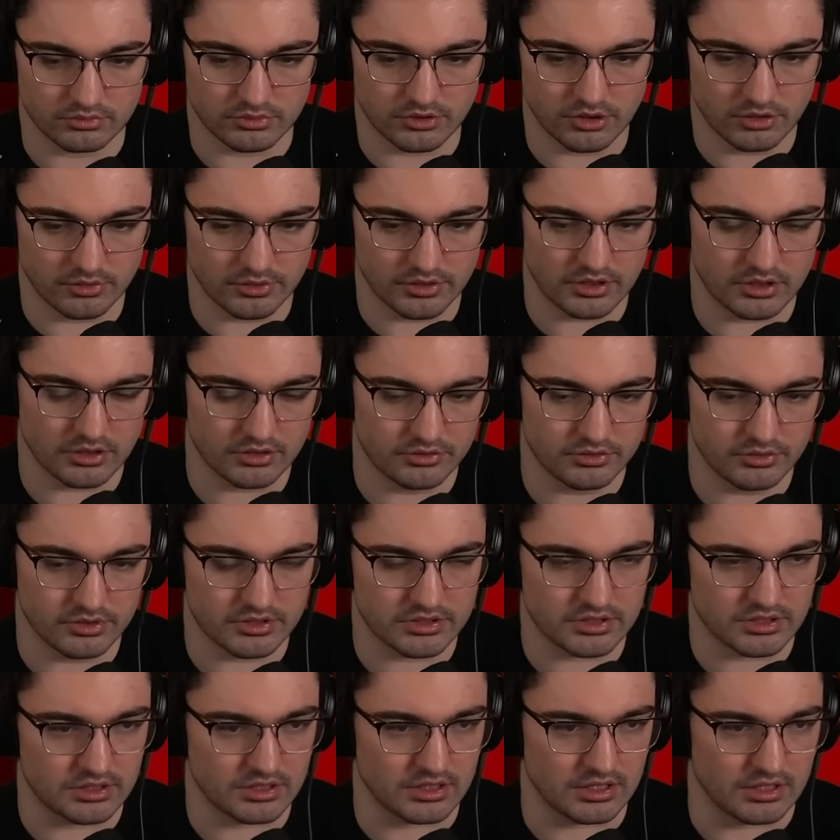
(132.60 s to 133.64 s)
You know what? I'll do
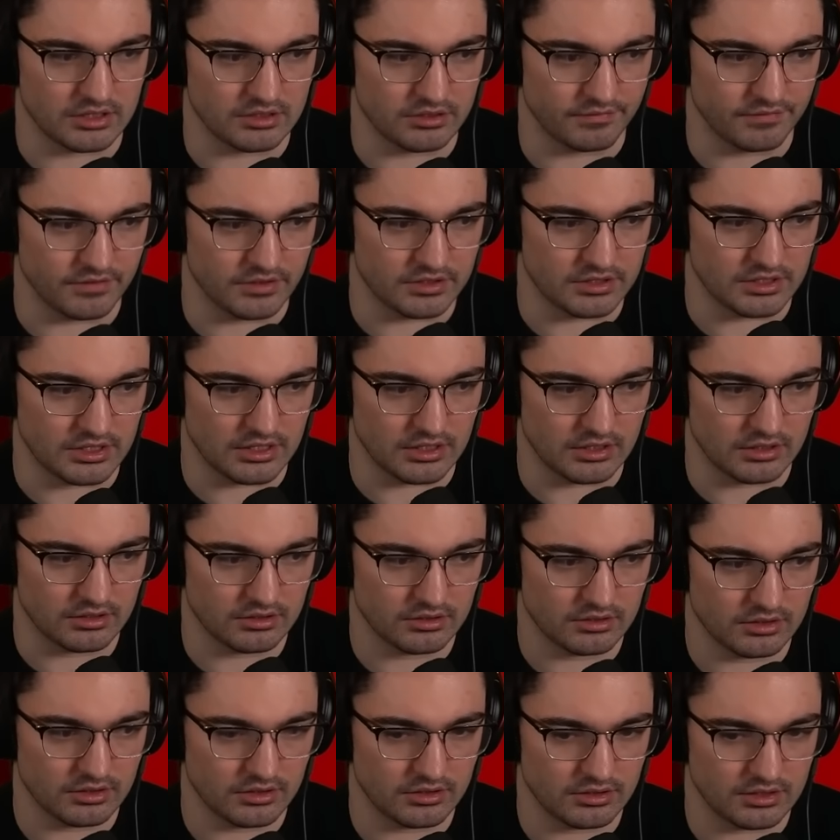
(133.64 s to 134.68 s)
this at the end of the day.
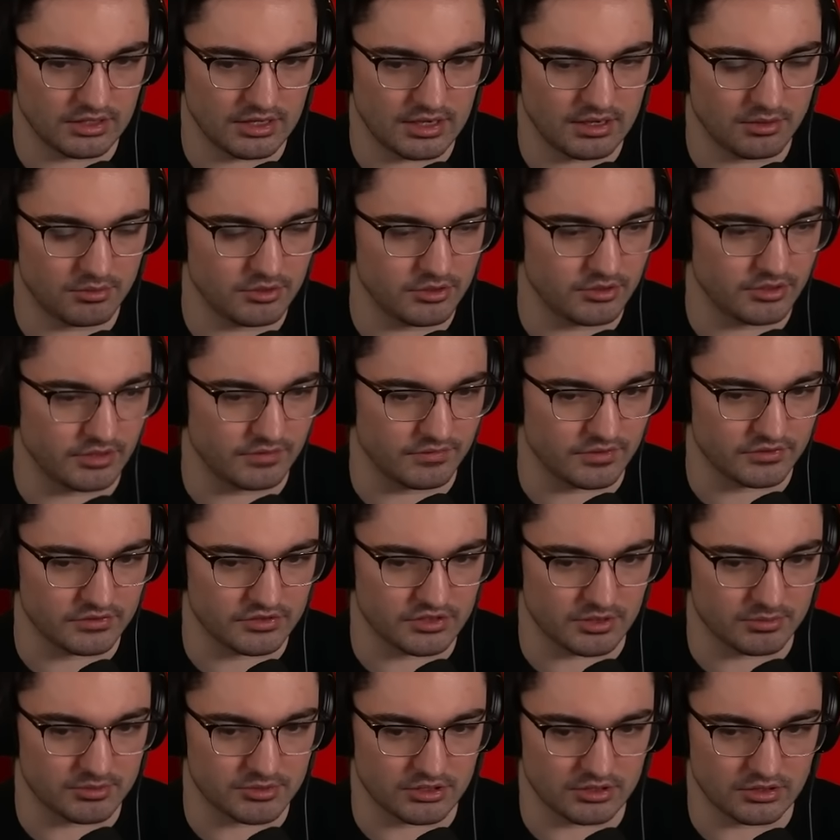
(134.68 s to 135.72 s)
We don't have enough
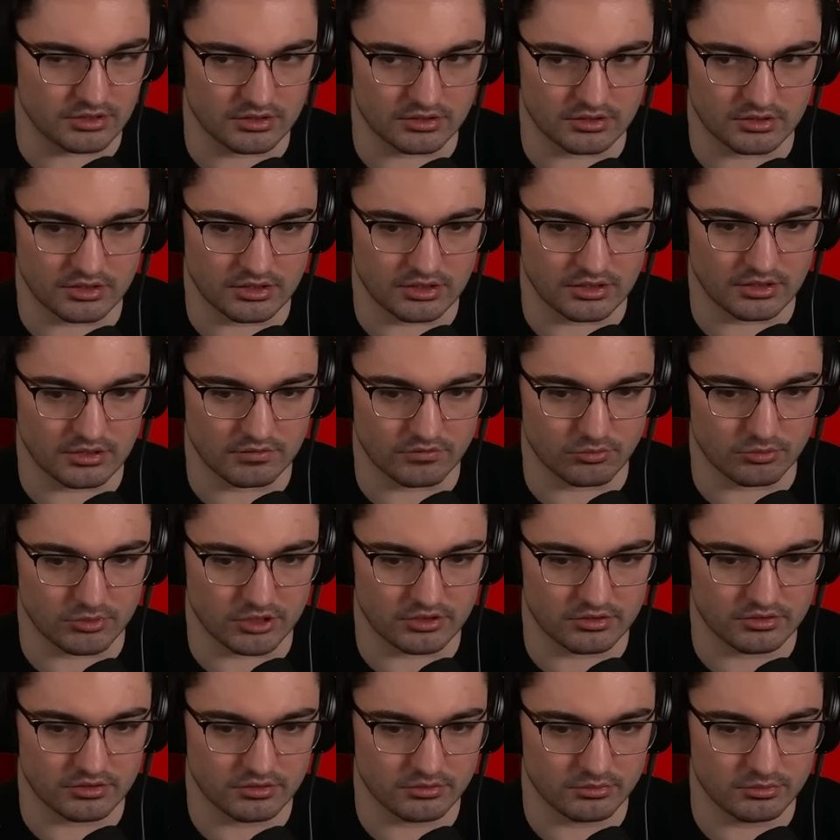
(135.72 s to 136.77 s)
steps at the end of the day. Never
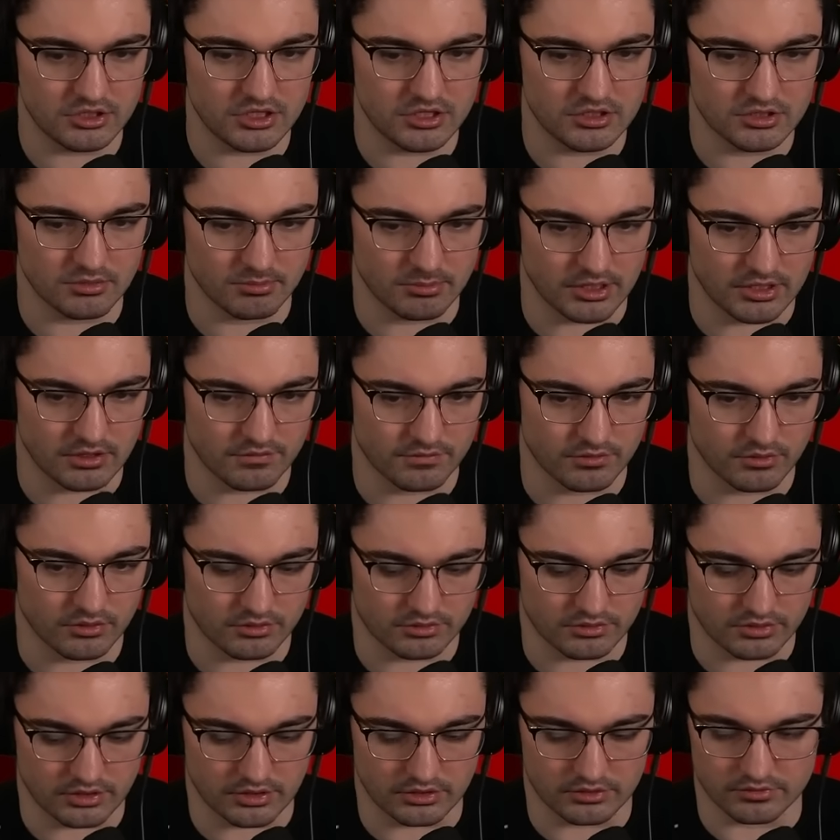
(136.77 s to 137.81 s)
mind. We need some money for our
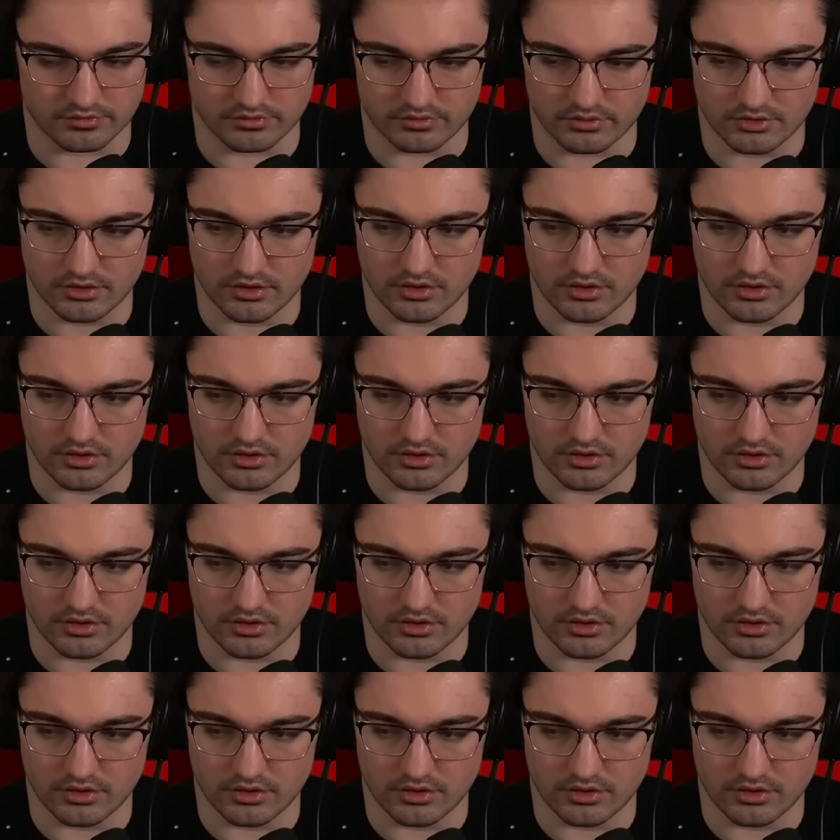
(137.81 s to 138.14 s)
thing.